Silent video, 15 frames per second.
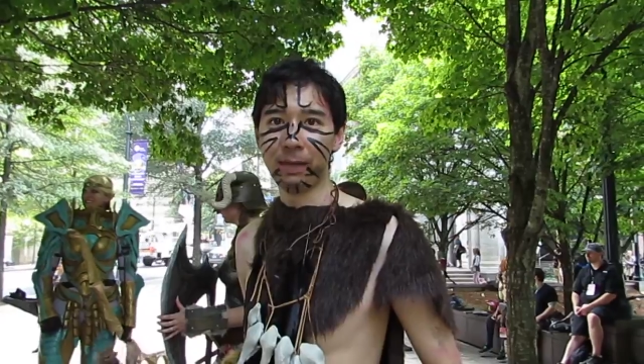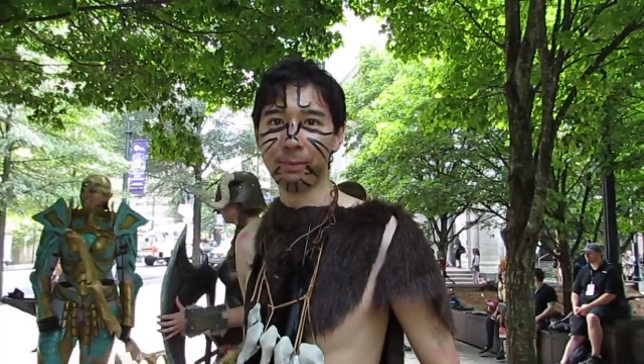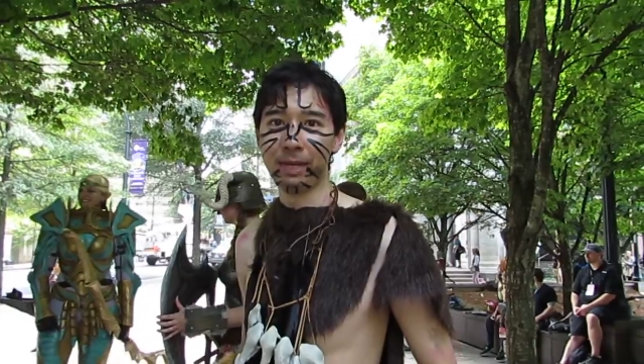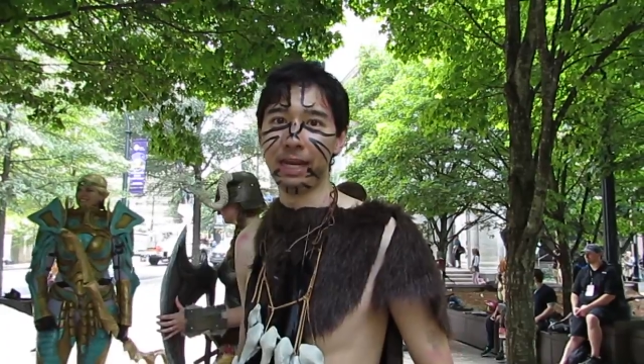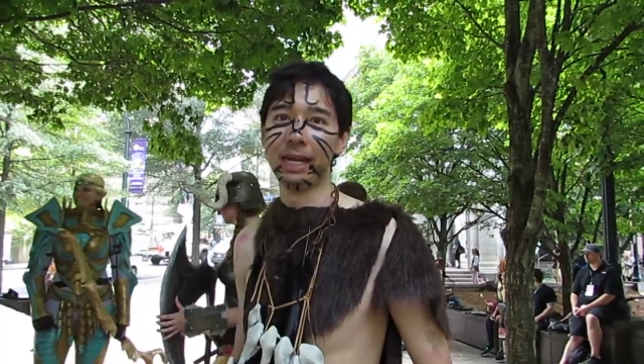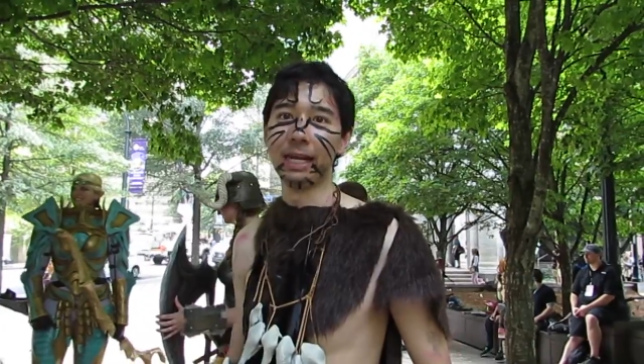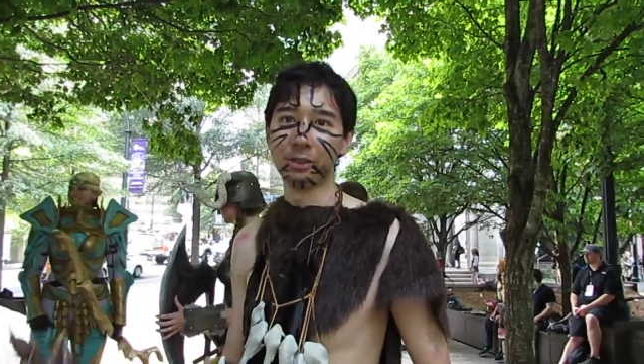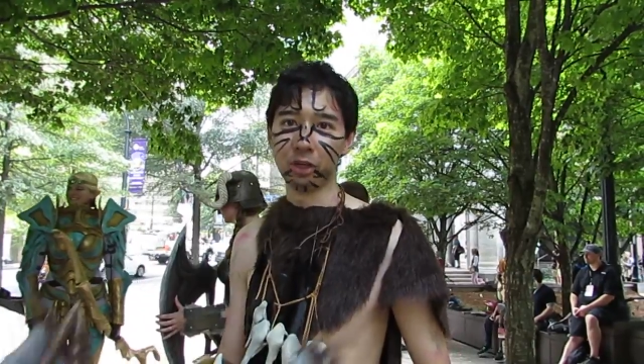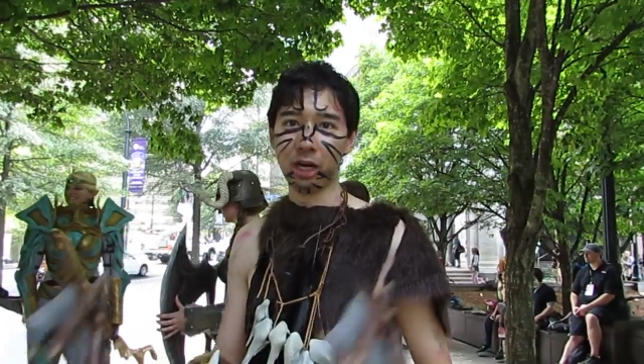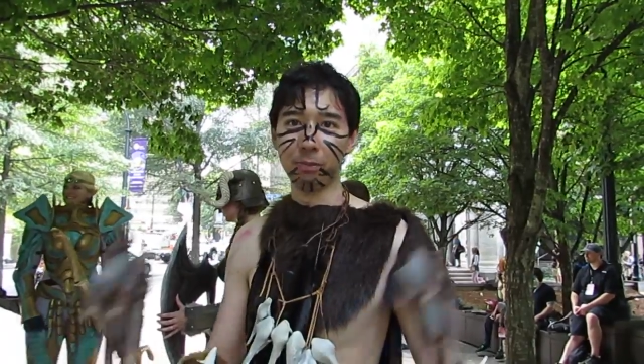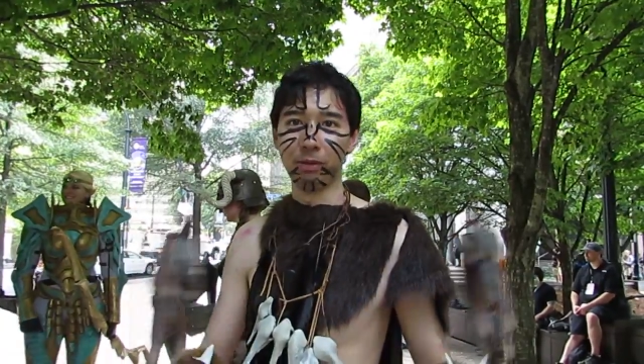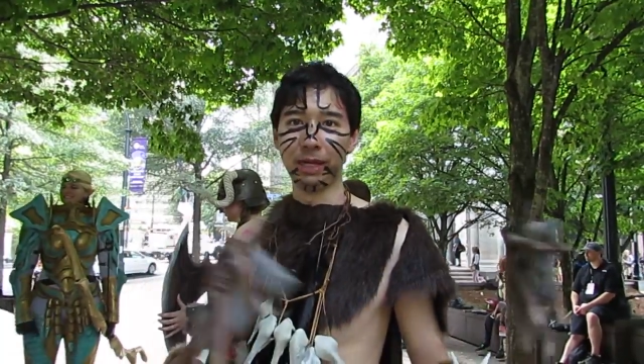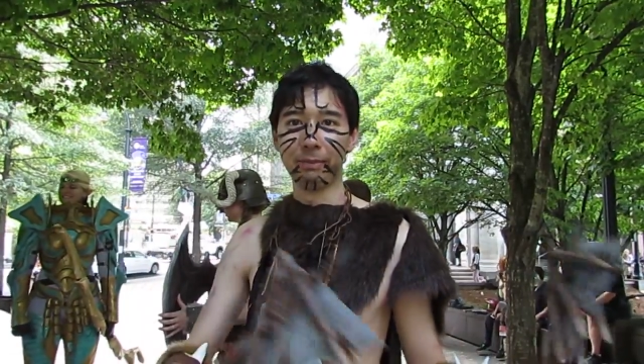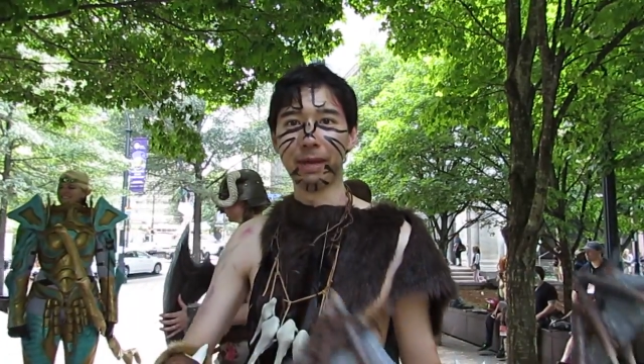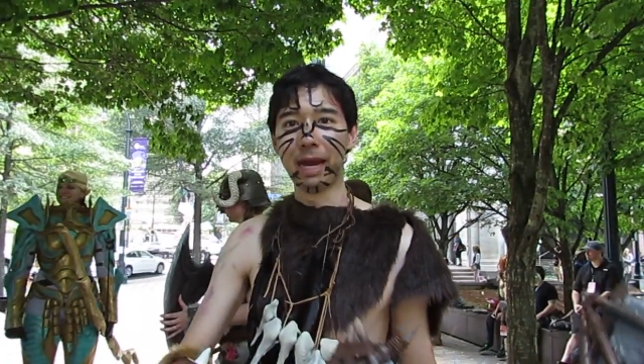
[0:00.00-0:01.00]
and then I started
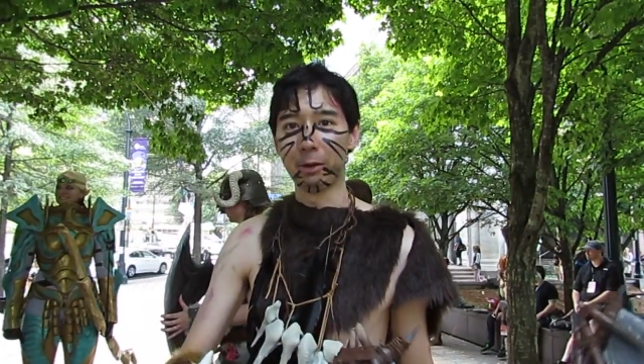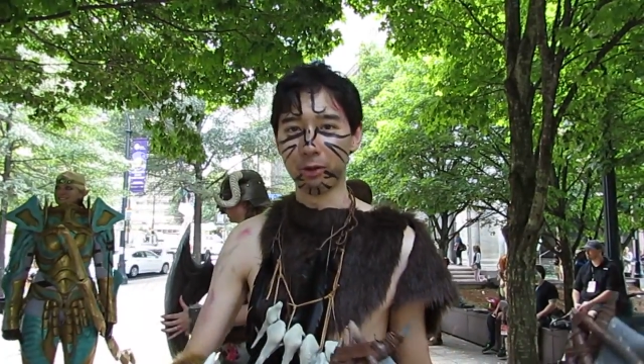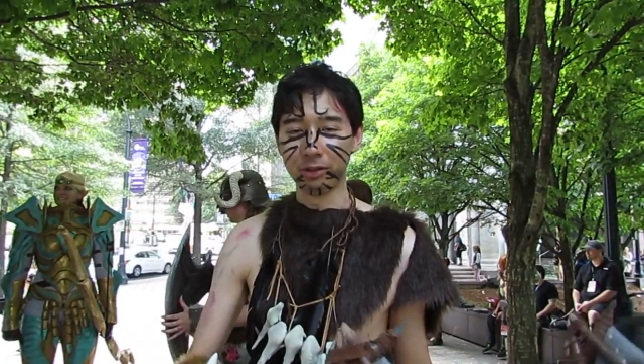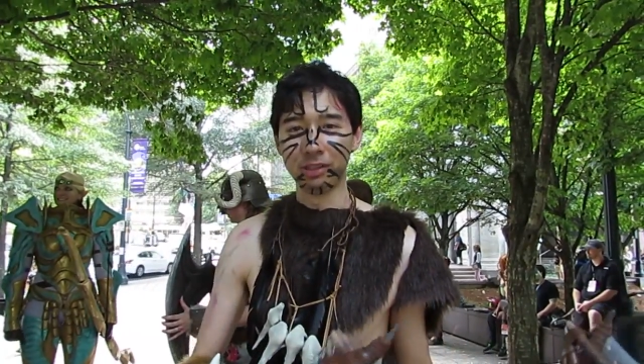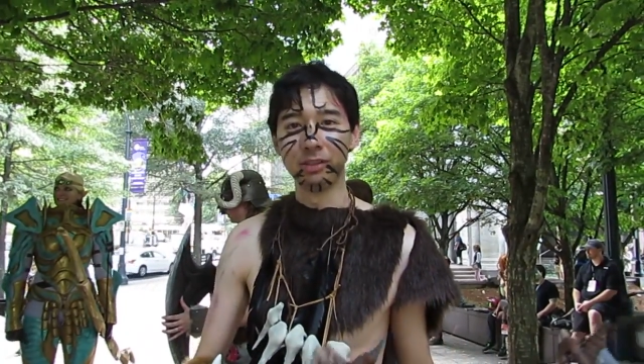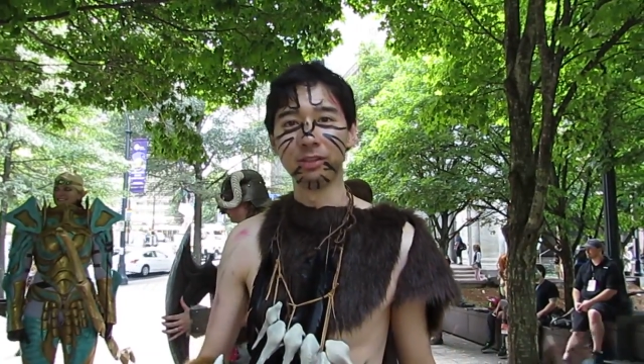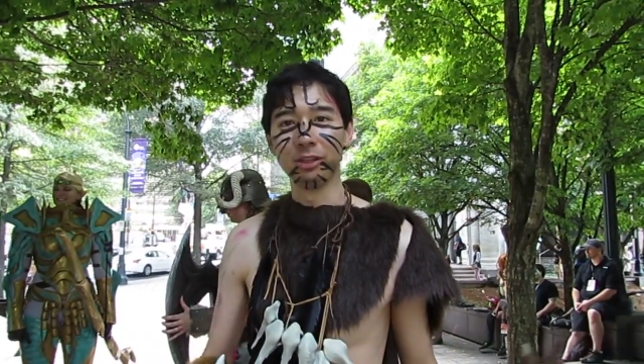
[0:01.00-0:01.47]
playing backwards into